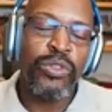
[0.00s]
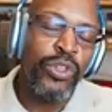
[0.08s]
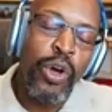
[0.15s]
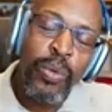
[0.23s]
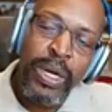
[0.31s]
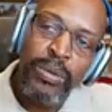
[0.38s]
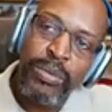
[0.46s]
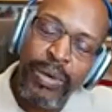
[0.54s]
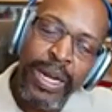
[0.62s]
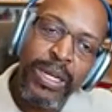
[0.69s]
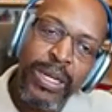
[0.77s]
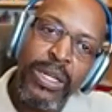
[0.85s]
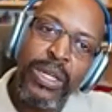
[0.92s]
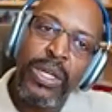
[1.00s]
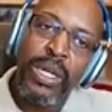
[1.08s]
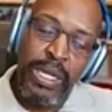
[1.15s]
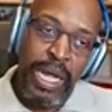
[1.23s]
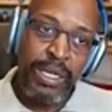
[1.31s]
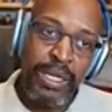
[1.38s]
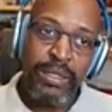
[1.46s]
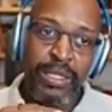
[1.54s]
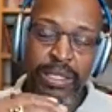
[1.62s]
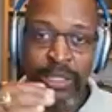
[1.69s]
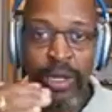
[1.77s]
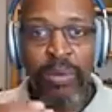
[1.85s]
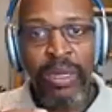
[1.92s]
no one right I don't
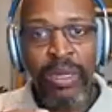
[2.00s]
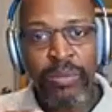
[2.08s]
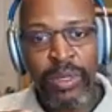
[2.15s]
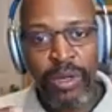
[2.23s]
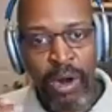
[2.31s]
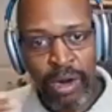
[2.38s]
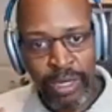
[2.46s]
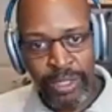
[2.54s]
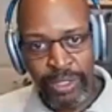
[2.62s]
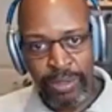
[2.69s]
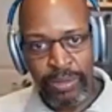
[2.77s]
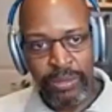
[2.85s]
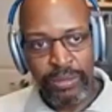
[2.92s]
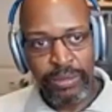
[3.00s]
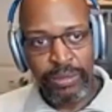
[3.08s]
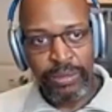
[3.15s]
no one would argue